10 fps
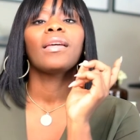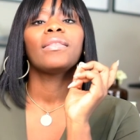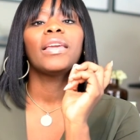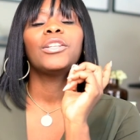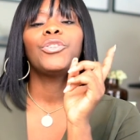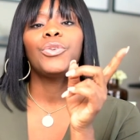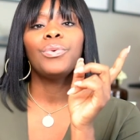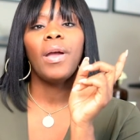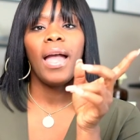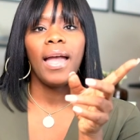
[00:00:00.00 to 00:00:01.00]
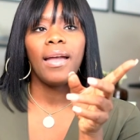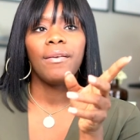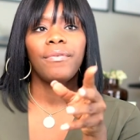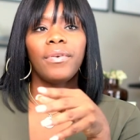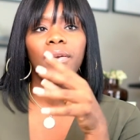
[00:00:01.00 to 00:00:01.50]
they do
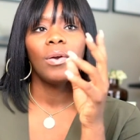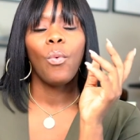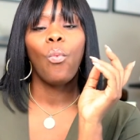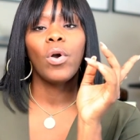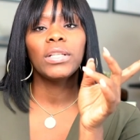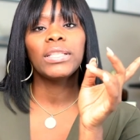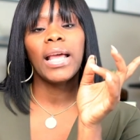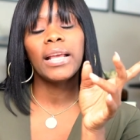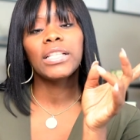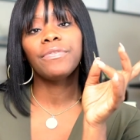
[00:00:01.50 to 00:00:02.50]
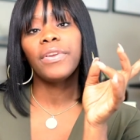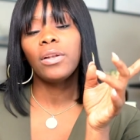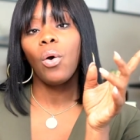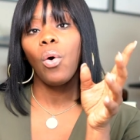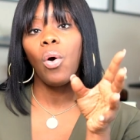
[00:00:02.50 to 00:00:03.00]
have one size
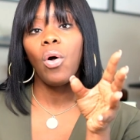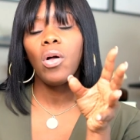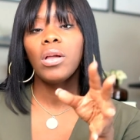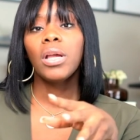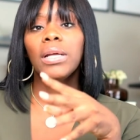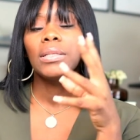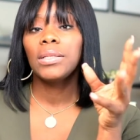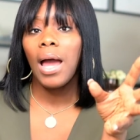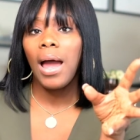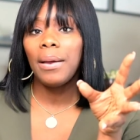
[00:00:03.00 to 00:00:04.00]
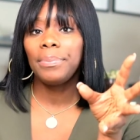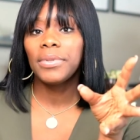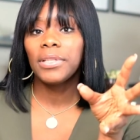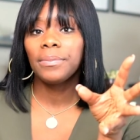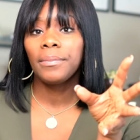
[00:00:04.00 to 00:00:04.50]
fit all tops.
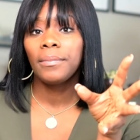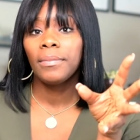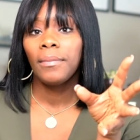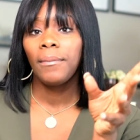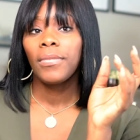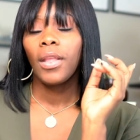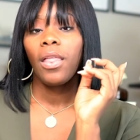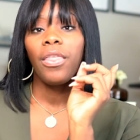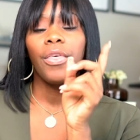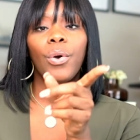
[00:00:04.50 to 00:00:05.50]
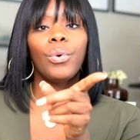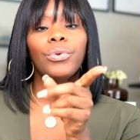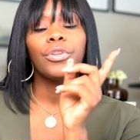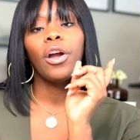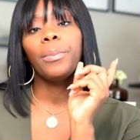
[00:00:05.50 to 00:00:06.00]

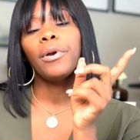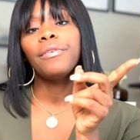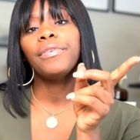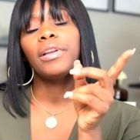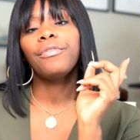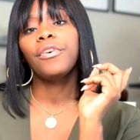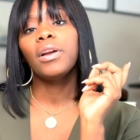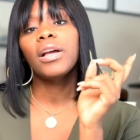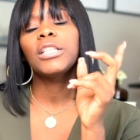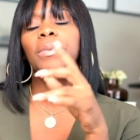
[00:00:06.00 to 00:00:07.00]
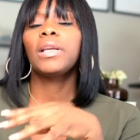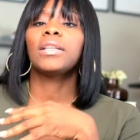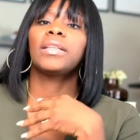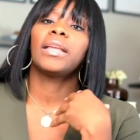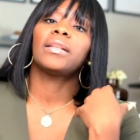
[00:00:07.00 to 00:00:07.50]
Those are perfect for us
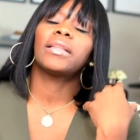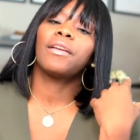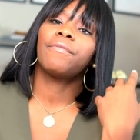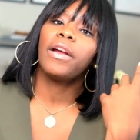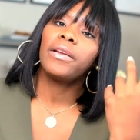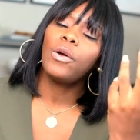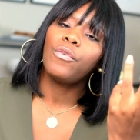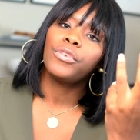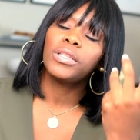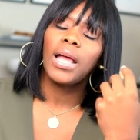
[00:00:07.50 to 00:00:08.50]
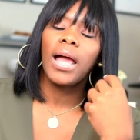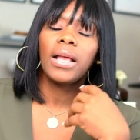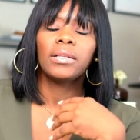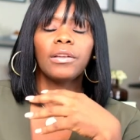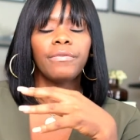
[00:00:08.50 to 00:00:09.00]
because they, they're very
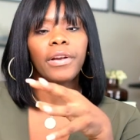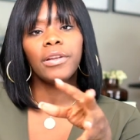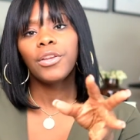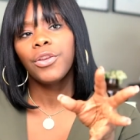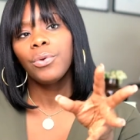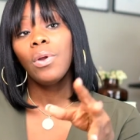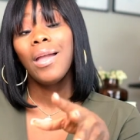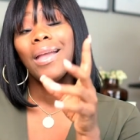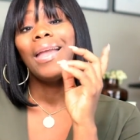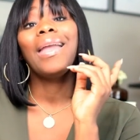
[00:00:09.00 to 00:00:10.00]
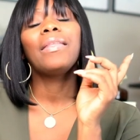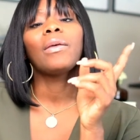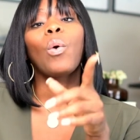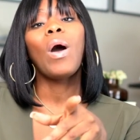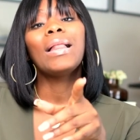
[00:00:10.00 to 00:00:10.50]
oversized. They're very cute. And
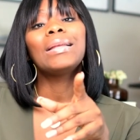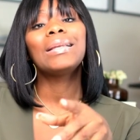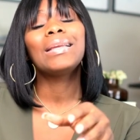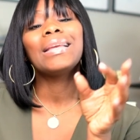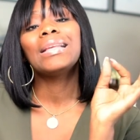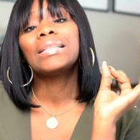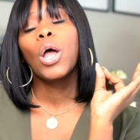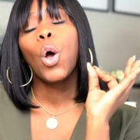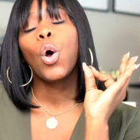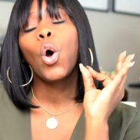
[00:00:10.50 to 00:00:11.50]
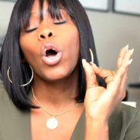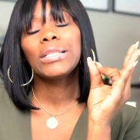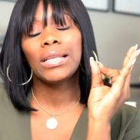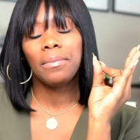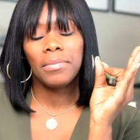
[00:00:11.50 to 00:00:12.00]
the quality is
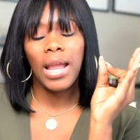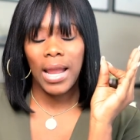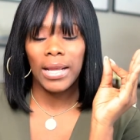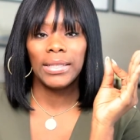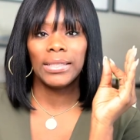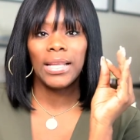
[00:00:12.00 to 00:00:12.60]
awesome, guys.